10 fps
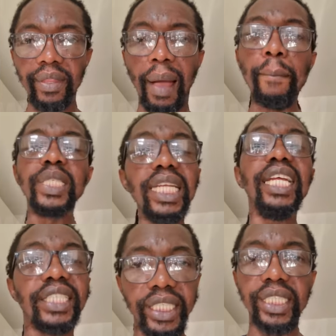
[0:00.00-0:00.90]
I'm not
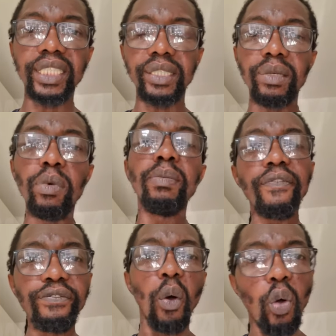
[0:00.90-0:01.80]
legit. muri ma
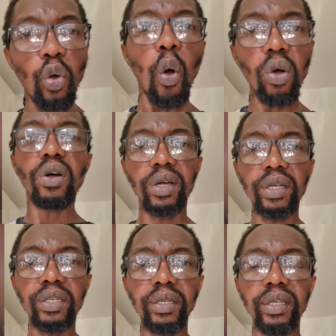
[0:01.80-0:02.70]
Hong Kong,
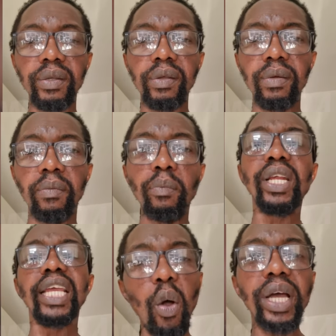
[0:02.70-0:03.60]

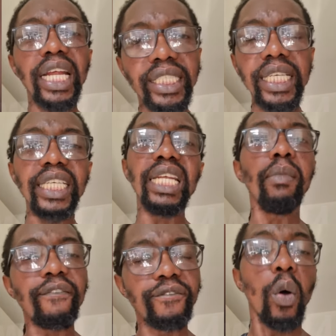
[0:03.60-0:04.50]
muri organization
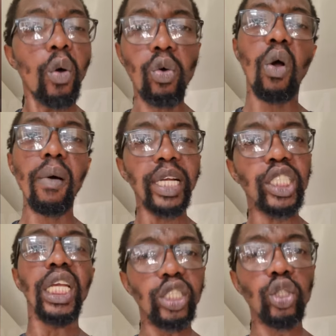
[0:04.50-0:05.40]
yema Hong Kong, ma
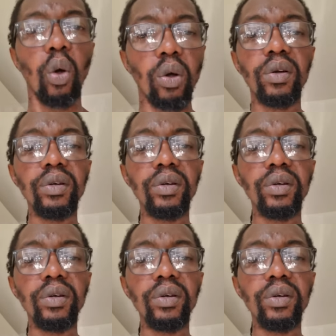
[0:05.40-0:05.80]
Jinjong,